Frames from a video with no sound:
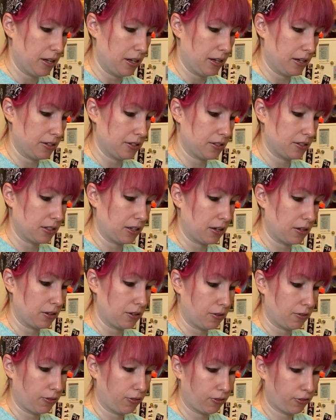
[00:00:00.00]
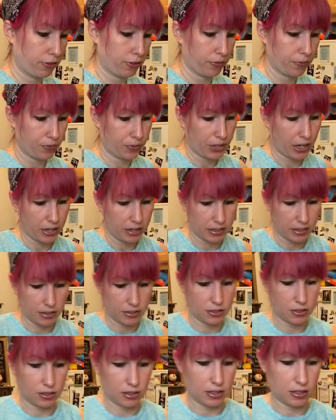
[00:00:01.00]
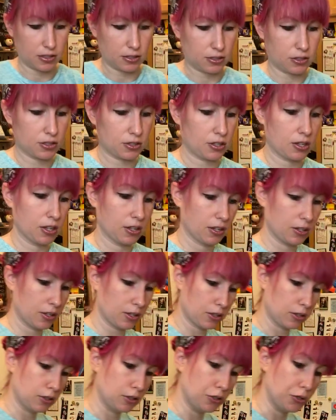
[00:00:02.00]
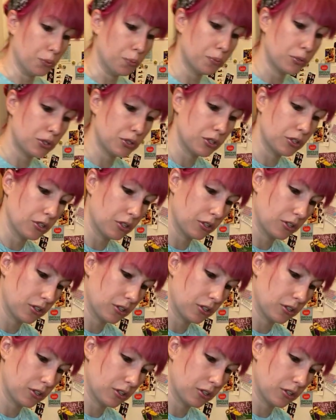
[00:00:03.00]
instead of getting into these loops